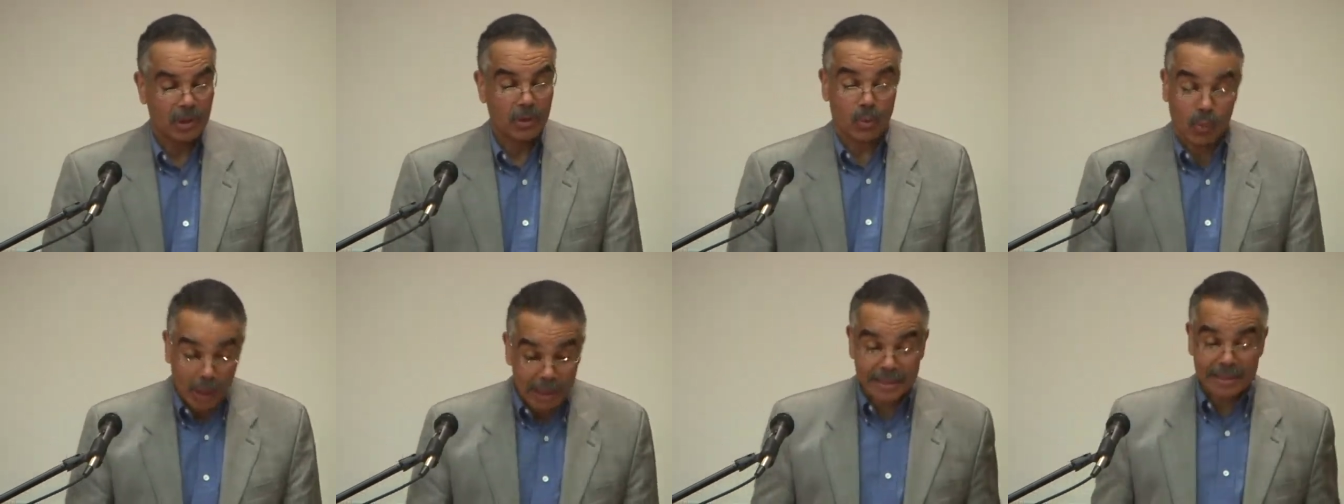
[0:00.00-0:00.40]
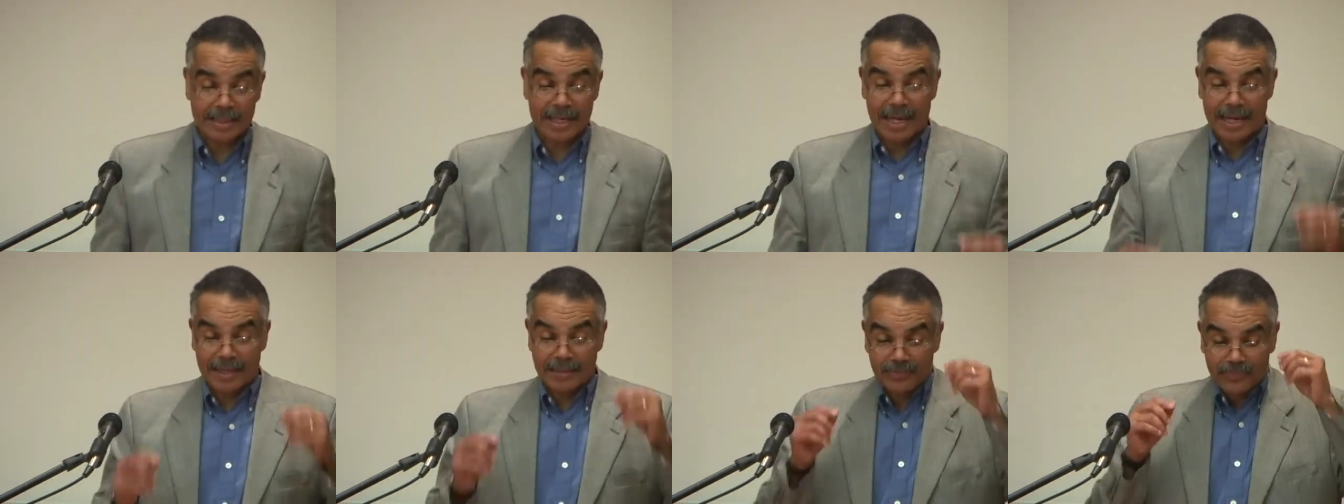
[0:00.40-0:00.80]
One
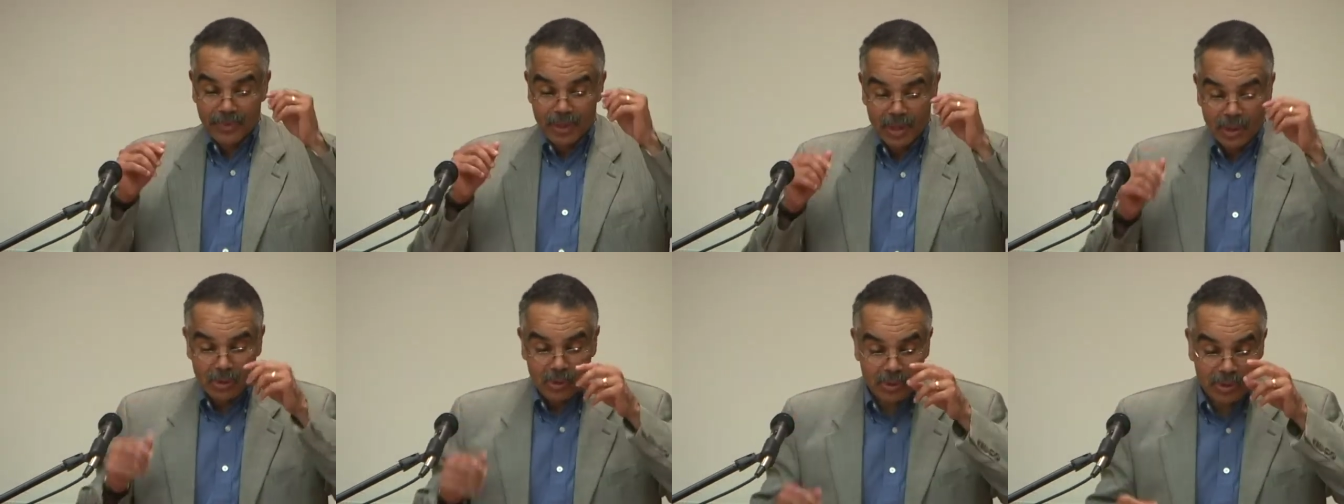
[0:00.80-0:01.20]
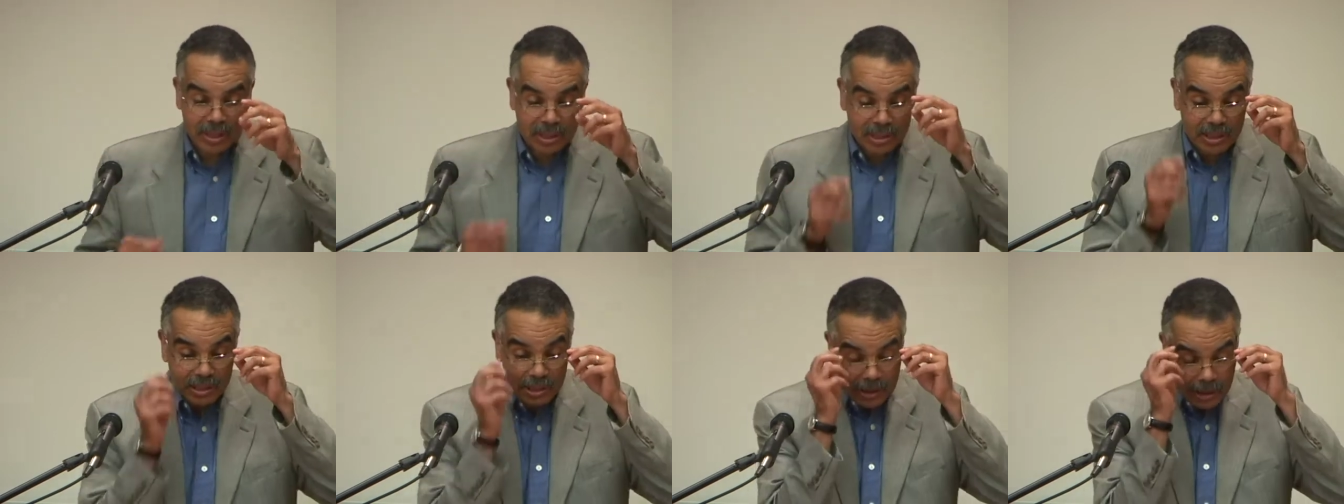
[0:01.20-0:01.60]
day, with a
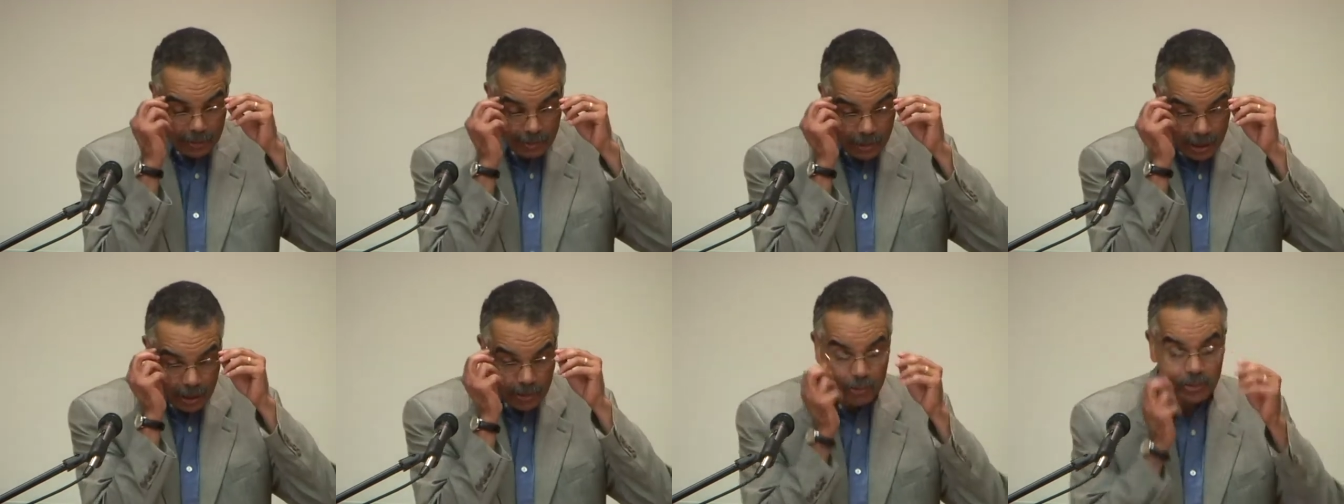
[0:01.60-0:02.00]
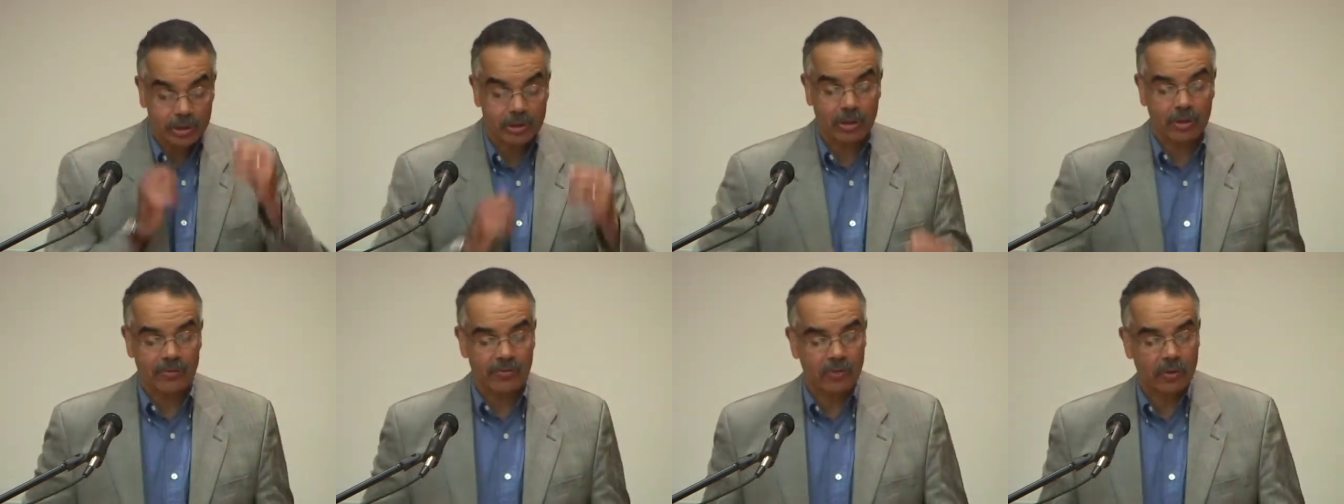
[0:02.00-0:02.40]
solemnity
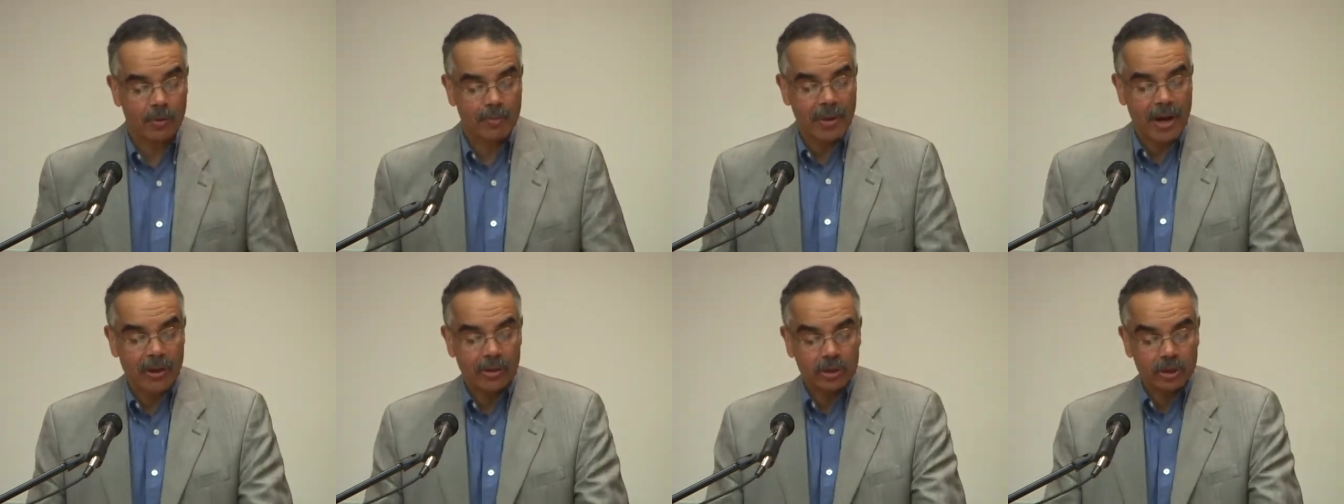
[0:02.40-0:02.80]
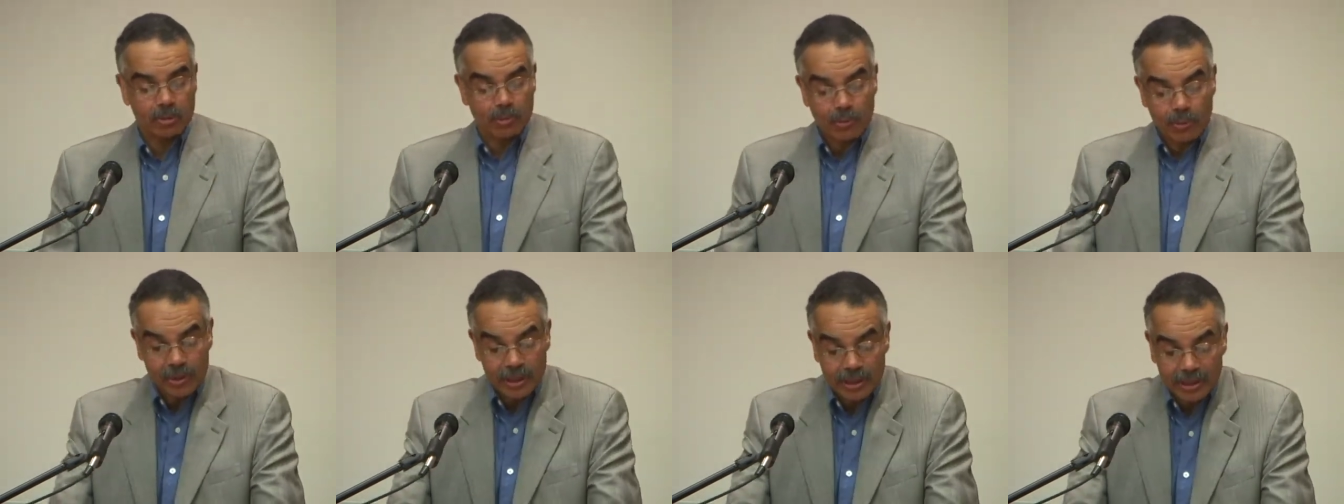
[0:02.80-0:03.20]
reserved for a parish
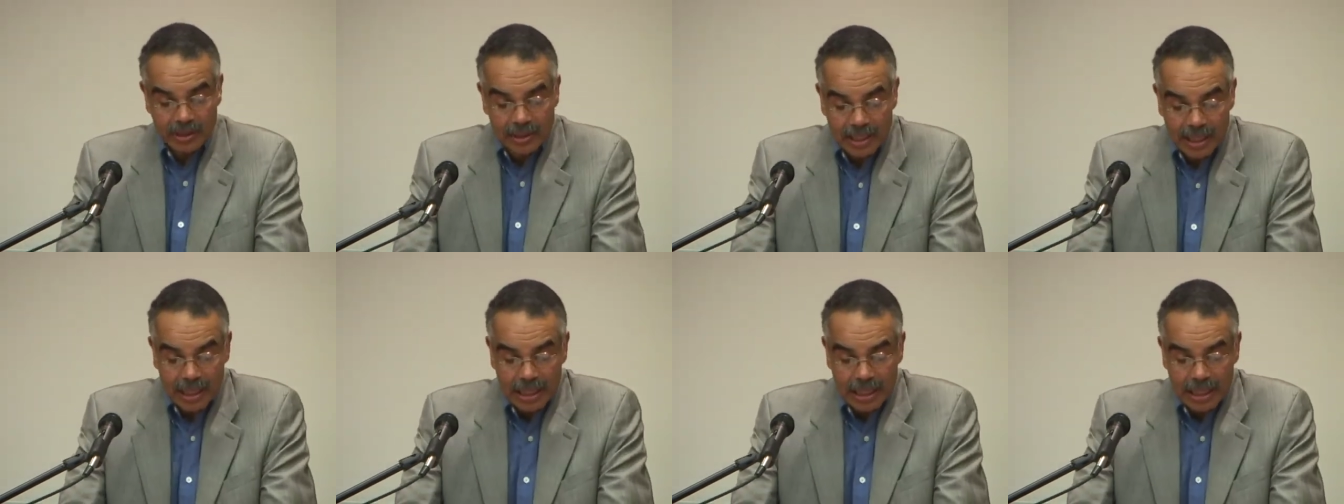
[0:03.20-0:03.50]
priest,